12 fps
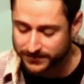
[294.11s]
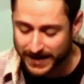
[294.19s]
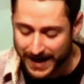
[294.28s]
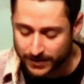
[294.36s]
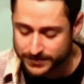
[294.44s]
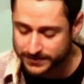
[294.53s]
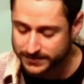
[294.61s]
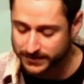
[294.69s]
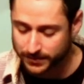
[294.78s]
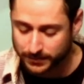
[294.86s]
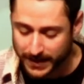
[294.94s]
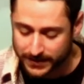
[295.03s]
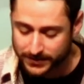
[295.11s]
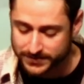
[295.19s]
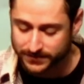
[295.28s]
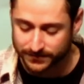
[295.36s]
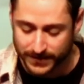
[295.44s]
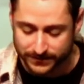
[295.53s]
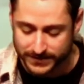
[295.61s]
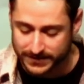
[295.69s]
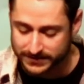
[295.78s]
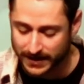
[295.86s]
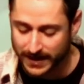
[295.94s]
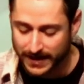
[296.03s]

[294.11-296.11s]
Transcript: thousands and commanders of fifties